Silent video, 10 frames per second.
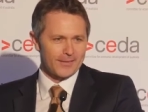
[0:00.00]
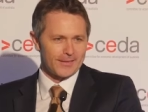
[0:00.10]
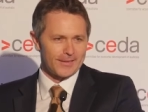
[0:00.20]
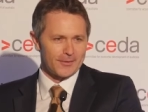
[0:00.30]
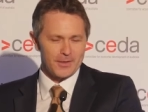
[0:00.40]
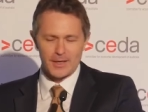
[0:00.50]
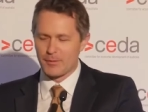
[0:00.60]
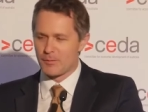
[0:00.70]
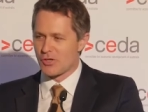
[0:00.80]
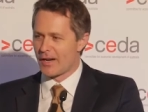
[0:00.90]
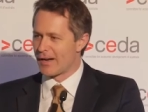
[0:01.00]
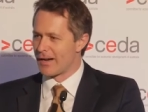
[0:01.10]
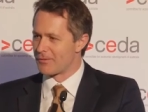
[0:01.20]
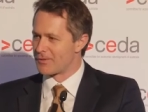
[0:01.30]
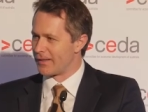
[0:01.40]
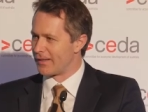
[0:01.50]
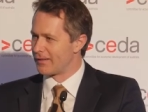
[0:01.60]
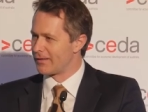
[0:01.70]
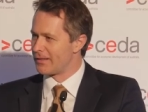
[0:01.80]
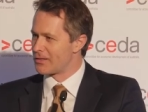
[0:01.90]
Uh, we named him Jack
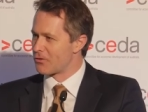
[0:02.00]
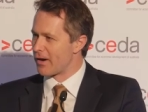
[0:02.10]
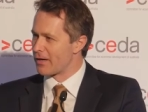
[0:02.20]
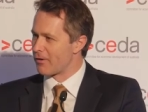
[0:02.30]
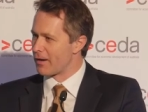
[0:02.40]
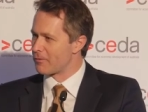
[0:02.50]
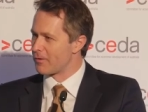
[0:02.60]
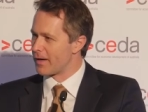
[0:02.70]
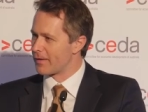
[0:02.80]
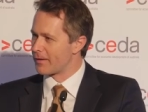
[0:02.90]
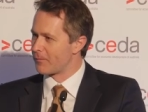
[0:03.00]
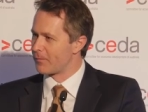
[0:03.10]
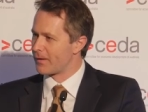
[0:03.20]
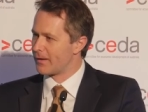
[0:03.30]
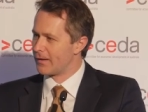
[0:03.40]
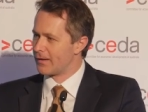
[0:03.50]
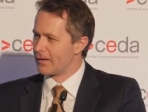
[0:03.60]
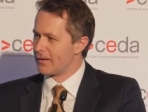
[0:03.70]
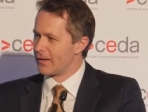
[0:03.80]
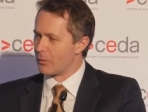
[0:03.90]
after his great grandfather.
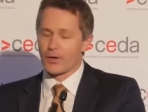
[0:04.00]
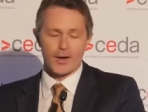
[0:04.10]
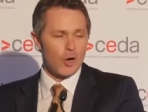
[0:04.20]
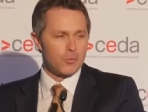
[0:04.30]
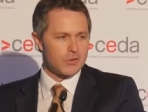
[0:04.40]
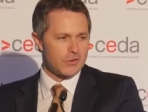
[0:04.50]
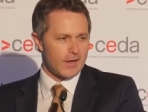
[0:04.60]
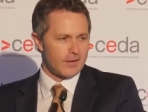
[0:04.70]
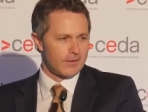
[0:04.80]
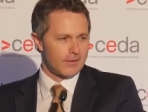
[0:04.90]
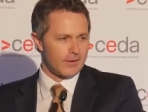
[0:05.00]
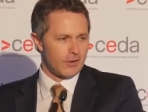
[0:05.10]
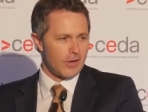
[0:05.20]
And what I hope is that the